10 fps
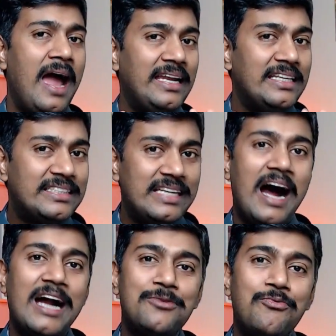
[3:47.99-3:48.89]
and
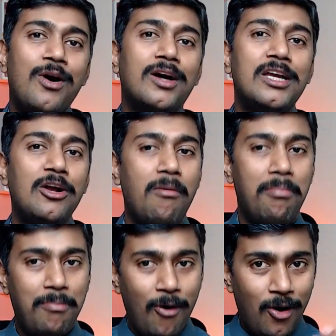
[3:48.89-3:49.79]
start working
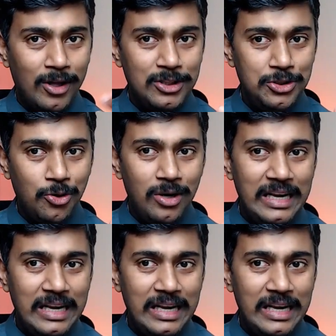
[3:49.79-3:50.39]
upon your